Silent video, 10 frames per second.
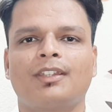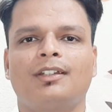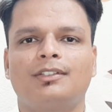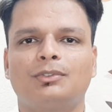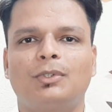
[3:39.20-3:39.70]

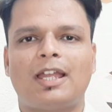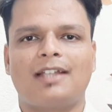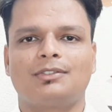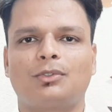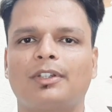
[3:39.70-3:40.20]
so
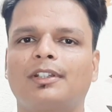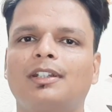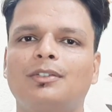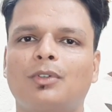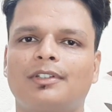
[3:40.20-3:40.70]
as a
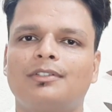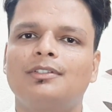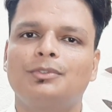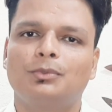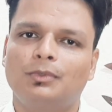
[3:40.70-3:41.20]
concurrent auditor,
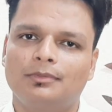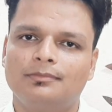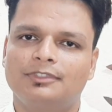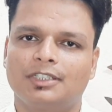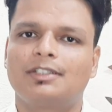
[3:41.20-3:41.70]
you
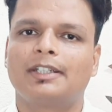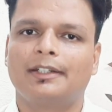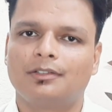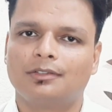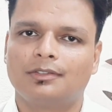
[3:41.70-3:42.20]
just
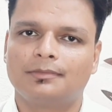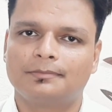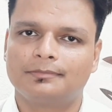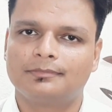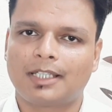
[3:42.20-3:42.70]
enter
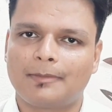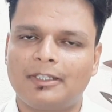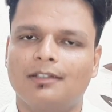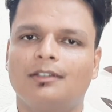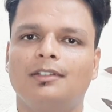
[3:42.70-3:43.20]

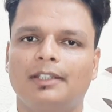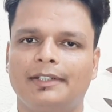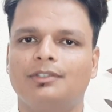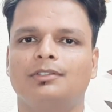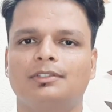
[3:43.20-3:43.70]

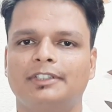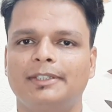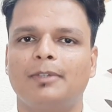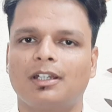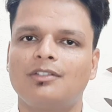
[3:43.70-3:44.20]

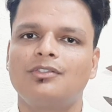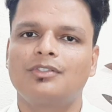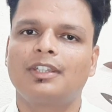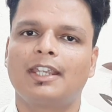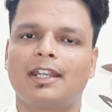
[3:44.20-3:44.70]
the
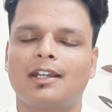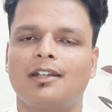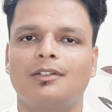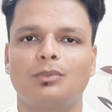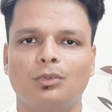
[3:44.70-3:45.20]
branch
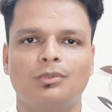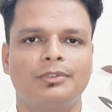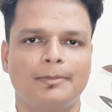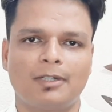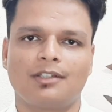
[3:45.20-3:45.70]
and go to
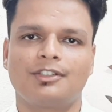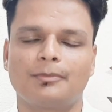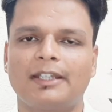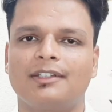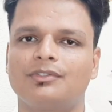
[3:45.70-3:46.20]
the branch
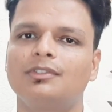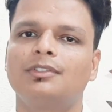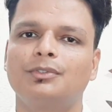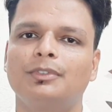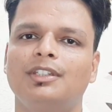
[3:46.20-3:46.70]
manager.
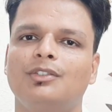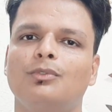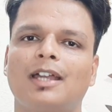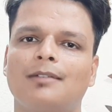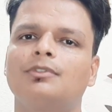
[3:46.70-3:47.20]
You need
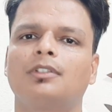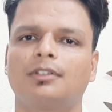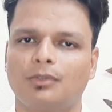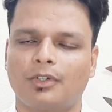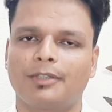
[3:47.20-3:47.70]
to have
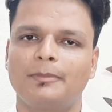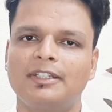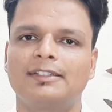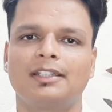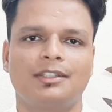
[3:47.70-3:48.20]
certain
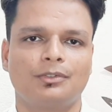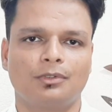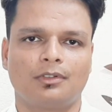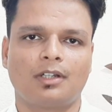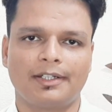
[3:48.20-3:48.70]
documents like
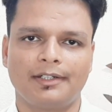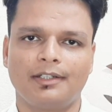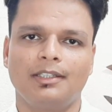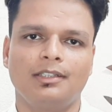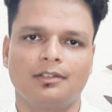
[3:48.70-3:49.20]
your
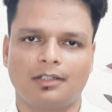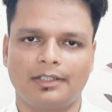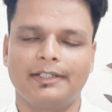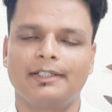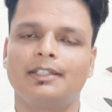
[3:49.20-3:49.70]

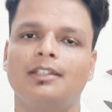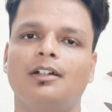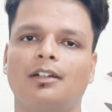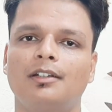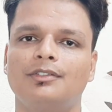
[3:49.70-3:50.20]
identity
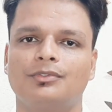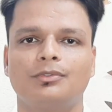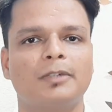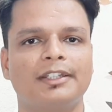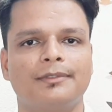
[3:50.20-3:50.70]
card
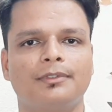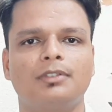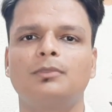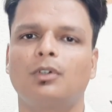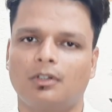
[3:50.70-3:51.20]
issued by the
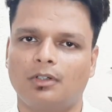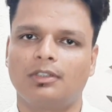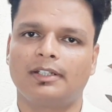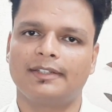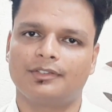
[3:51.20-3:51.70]
firm or
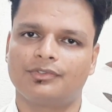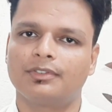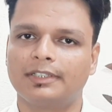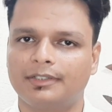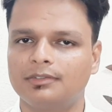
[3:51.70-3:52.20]

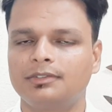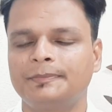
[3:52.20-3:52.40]
authorization letter